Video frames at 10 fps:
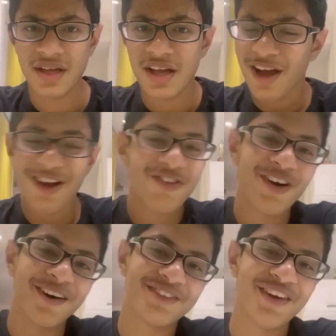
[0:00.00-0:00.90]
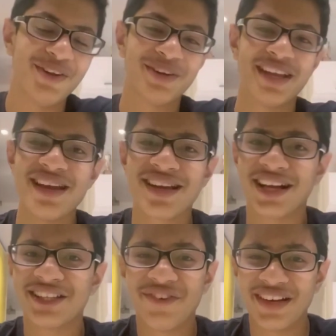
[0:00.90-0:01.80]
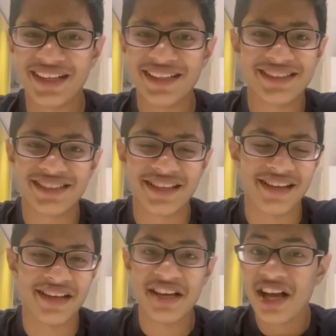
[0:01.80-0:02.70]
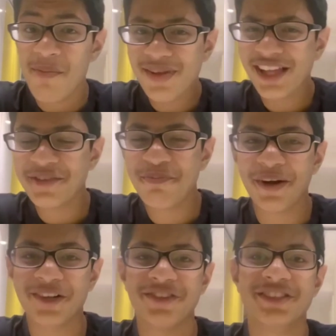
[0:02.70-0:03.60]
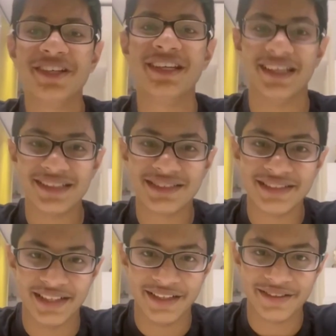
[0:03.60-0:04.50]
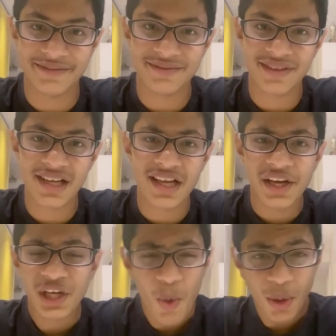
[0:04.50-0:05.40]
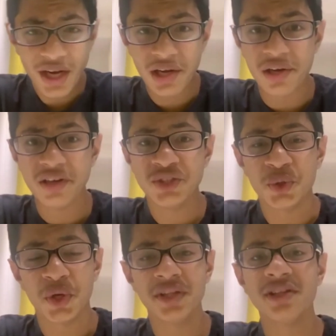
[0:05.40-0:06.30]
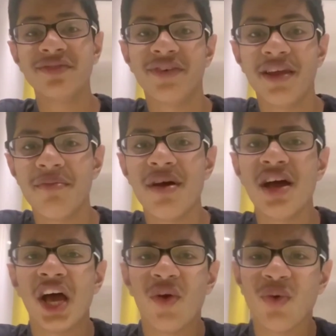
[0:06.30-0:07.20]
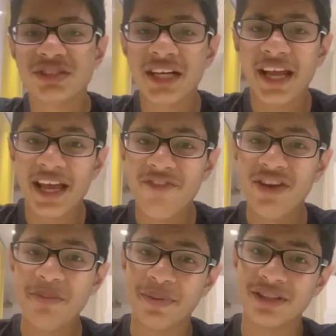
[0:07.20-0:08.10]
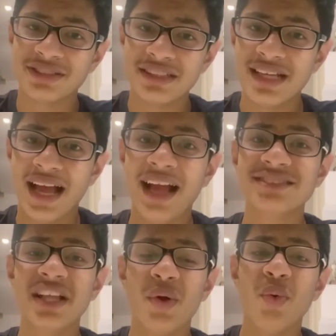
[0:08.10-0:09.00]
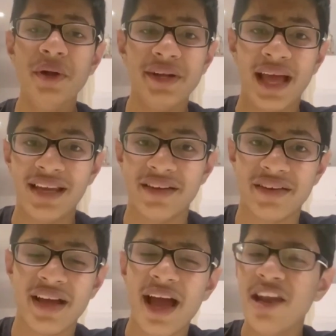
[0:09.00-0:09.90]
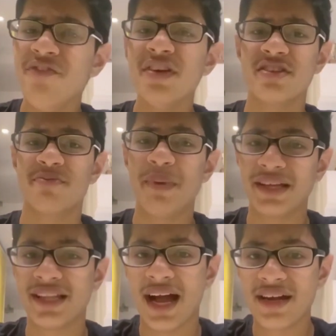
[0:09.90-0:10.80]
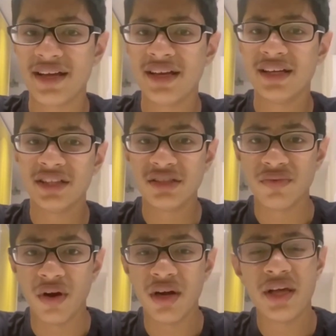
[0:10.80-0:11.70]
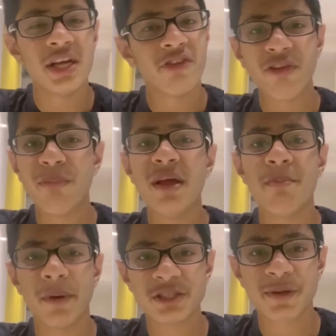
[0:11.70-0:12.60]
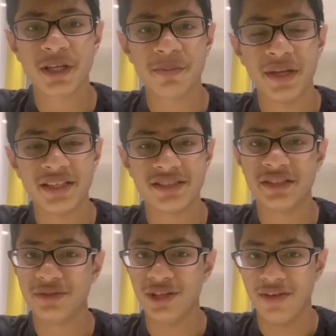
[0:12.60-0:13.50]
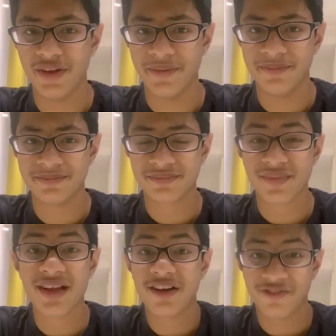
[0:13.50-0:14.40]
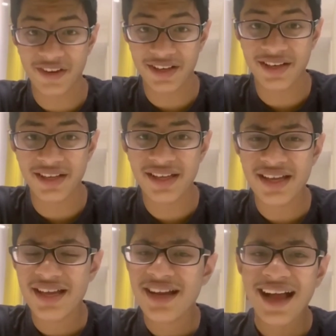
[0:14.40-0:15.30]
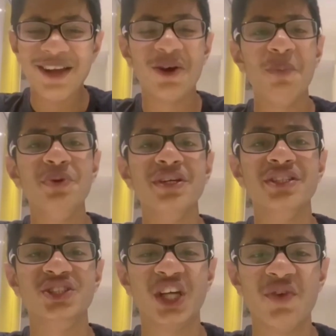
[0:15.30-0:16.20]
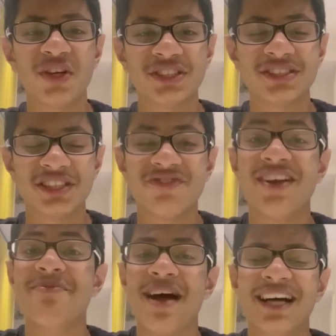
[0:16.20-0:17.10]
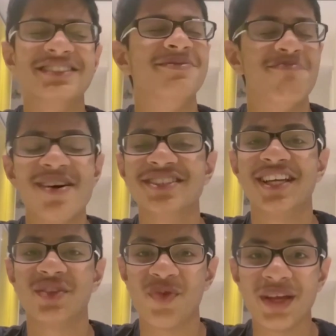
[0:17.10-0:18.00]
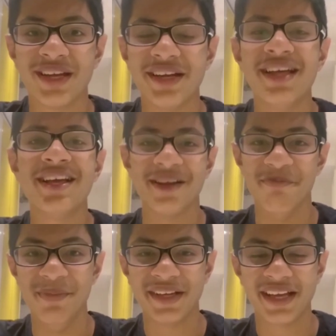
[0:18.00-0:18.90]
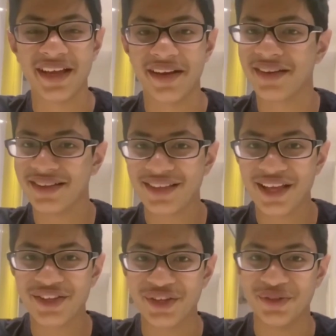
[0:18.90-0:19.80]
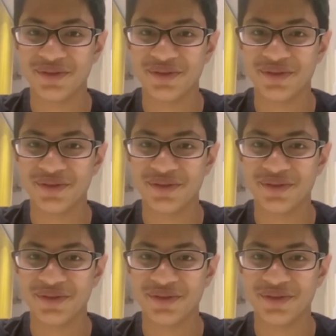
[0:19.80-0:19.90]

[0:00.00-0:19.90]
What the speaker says: Of course, we took 10 cuts for each scene, but that's part of the journey, isn't it? Now, what I learned shooting this film was that every person has their own talent, and if we respect that, this world will be a much better place to live in. Finally, I hope you enjoyed watching this film as much as we did making it. Thank you.